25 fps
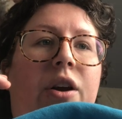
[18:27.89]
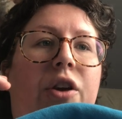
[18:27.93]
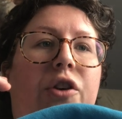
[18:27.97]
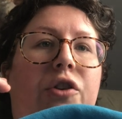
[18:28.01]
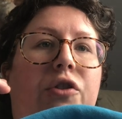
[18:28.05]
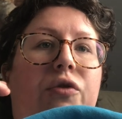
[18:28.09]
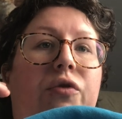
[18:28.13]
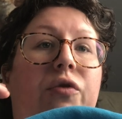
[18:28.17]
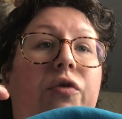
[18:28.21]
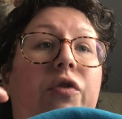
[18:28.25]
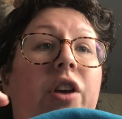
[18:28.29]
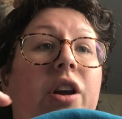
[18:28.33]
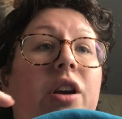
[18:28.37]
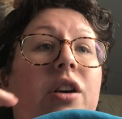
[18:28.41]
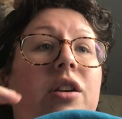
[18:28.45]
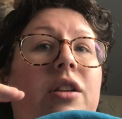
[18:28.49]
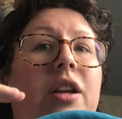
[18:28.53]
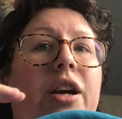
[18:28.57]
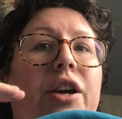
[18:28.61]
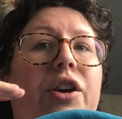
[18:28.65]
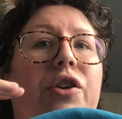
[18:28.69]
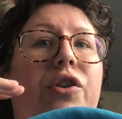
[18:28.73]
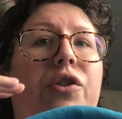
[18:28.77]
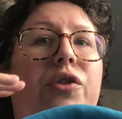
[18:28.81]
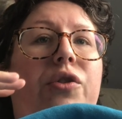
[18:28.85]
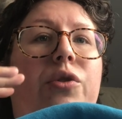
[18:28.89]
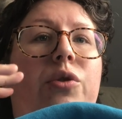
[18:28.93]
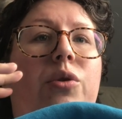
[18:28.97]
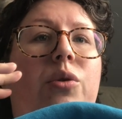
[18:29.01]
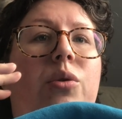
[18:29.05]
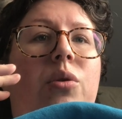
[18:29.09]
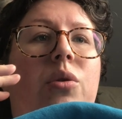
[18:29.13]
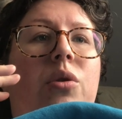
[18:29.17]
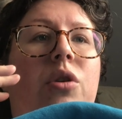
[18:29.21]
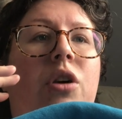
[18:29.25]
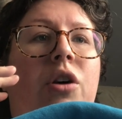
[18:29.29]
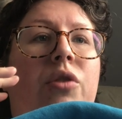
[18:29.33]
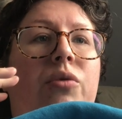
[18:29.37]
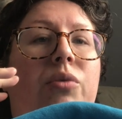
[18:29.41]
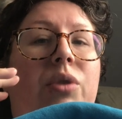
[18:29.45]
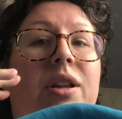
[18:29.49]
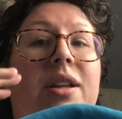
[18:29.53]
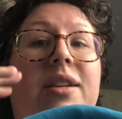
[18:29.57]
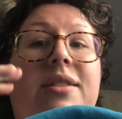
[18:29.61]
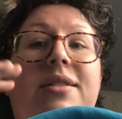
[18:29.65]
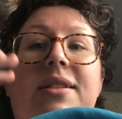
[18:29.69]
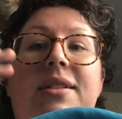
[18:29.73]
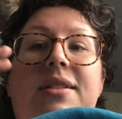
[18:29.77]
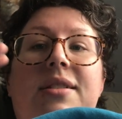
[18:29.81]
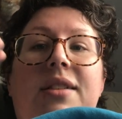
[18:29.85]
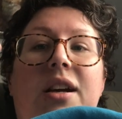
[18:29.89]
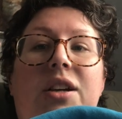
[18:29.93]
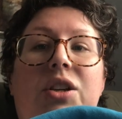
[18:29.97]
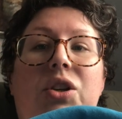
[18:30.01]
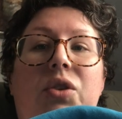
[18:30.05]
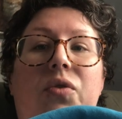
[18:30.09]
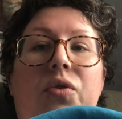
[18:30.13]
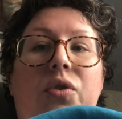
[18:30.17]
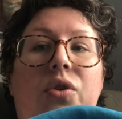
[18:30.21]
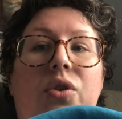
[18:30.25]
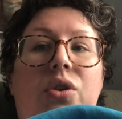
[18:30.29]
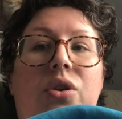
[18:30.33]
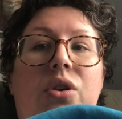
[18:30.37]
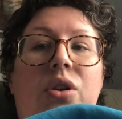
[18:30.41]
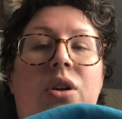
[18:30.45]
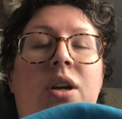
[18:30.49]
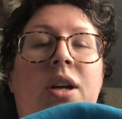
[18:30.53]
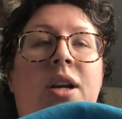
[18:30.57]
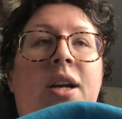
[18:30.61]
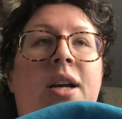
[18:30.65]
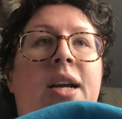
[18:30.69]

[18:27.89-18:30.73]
you feel like you are really successful